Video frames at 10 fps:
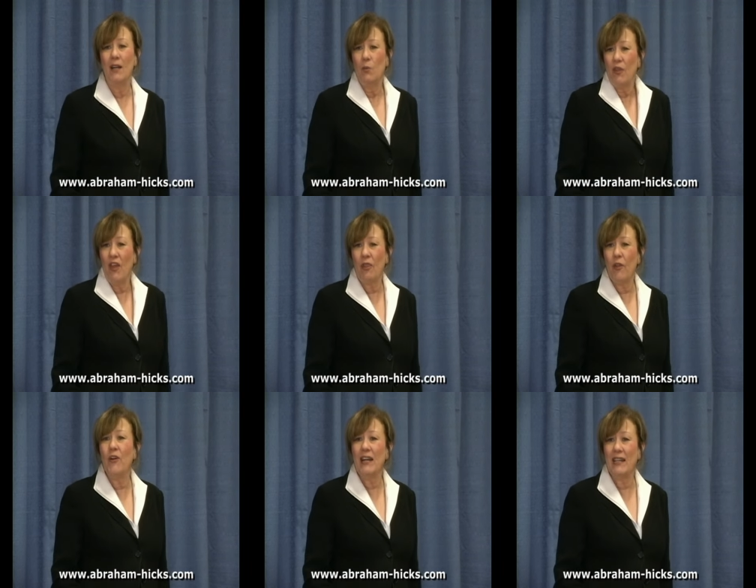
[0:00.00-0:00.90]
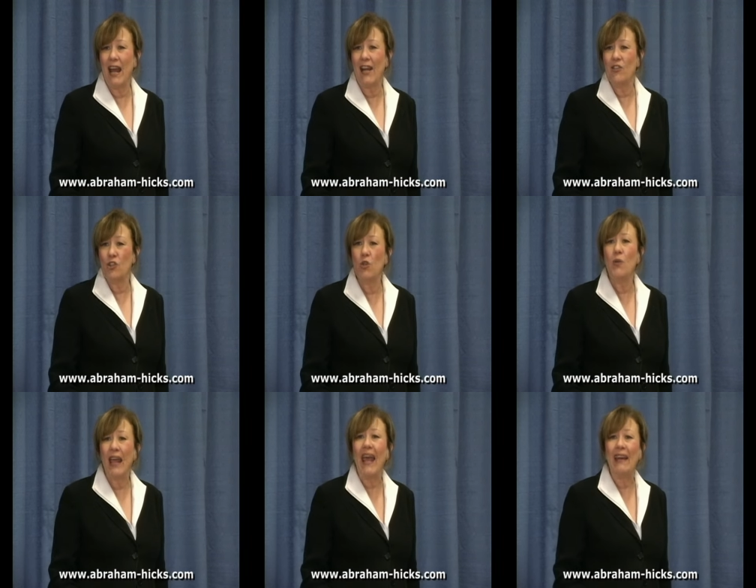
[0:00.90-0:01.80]
Within thirty days, you
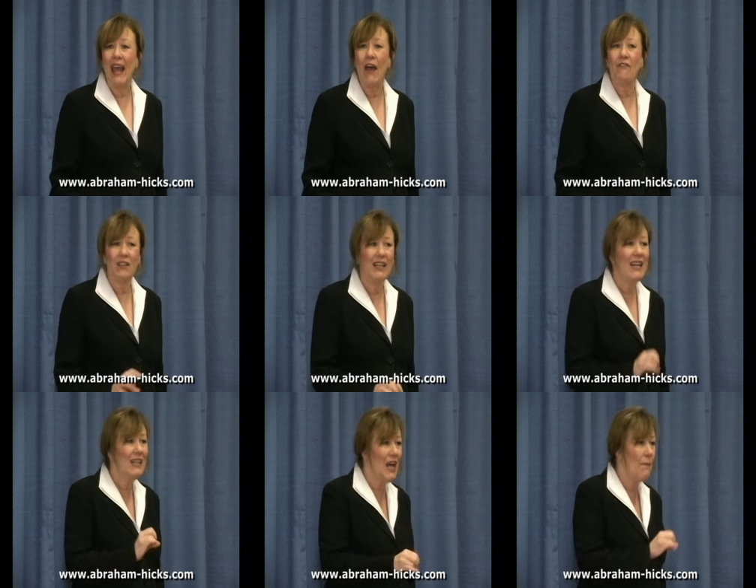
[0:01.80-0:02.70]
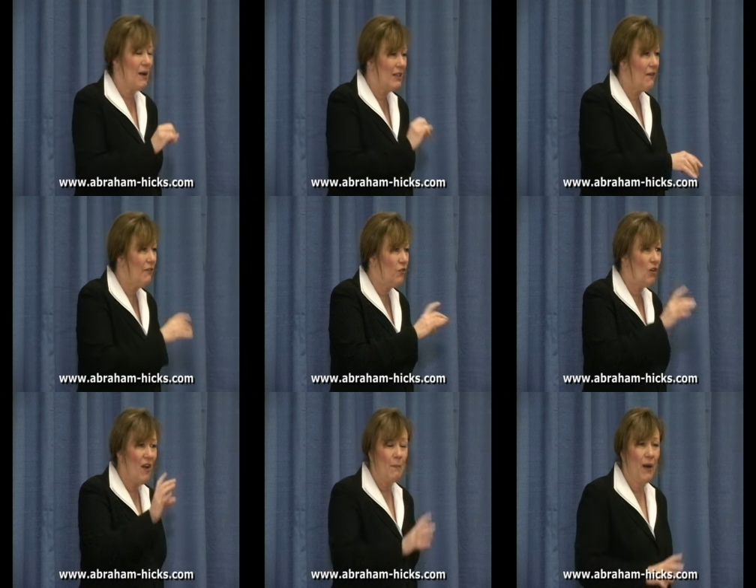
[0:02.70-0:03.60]
can have cleaned up enough of your
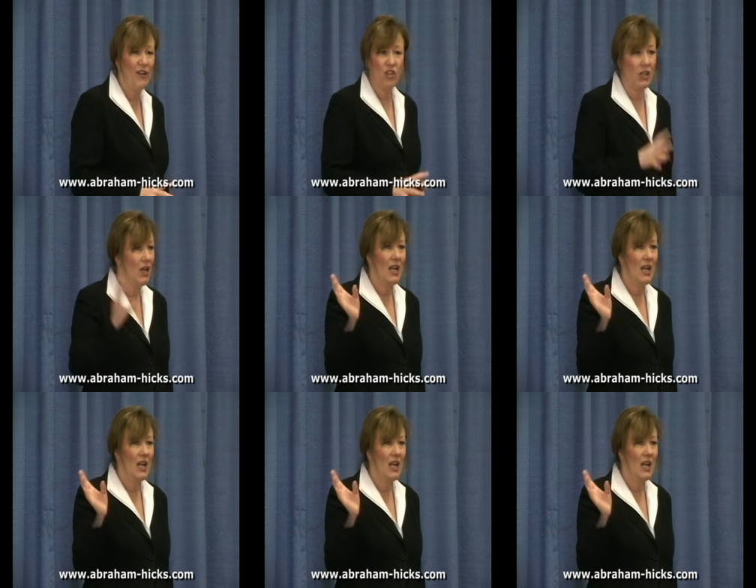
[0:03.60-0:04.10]
vibration.